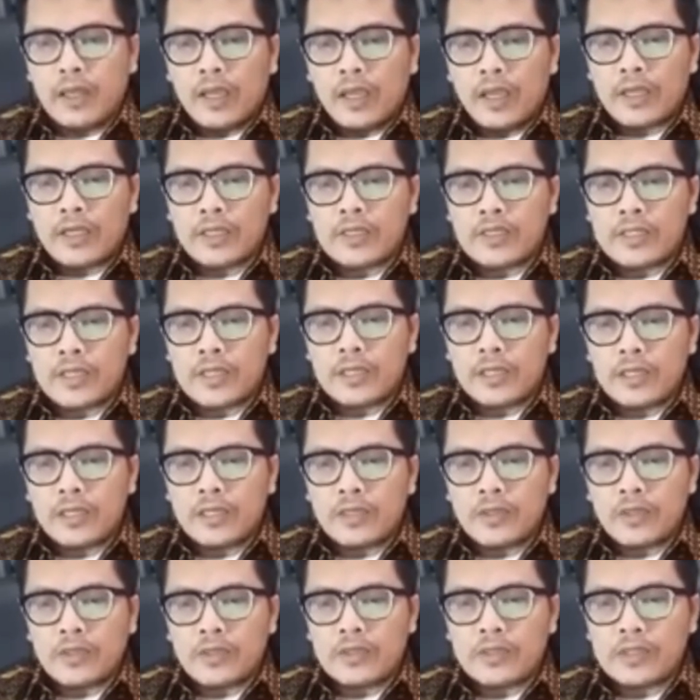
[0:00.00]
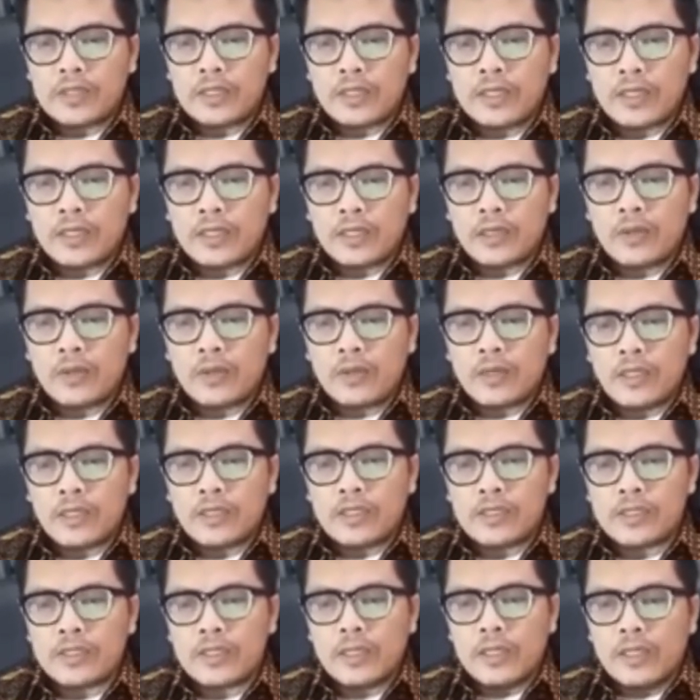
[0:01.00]
action in choosing a
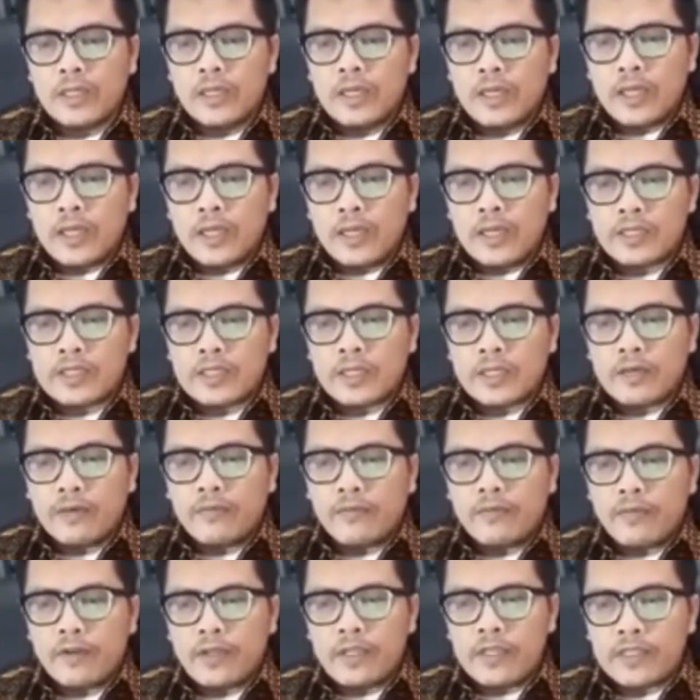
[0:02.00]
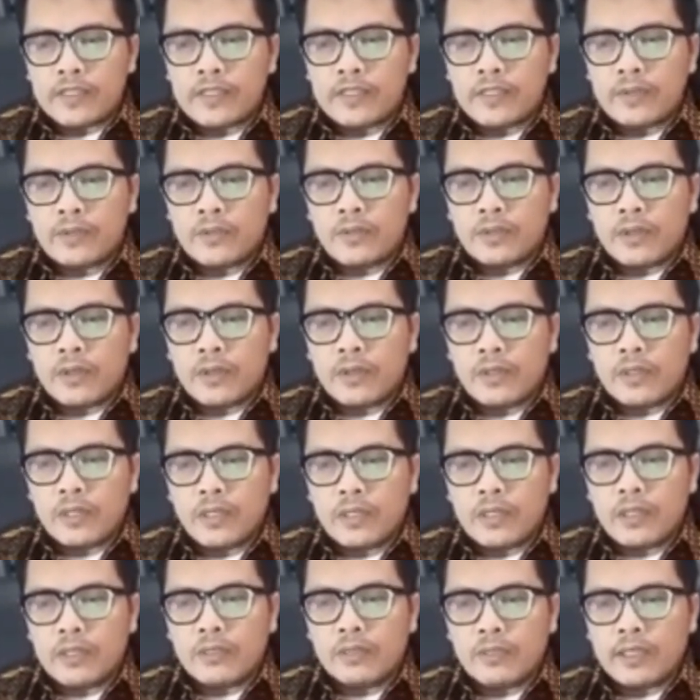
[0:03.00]
college as a place to
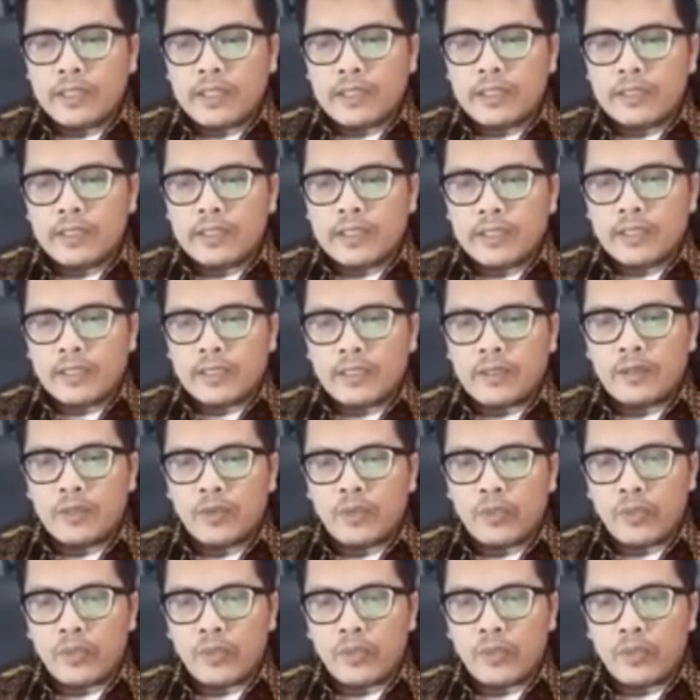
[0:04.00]
continue learning,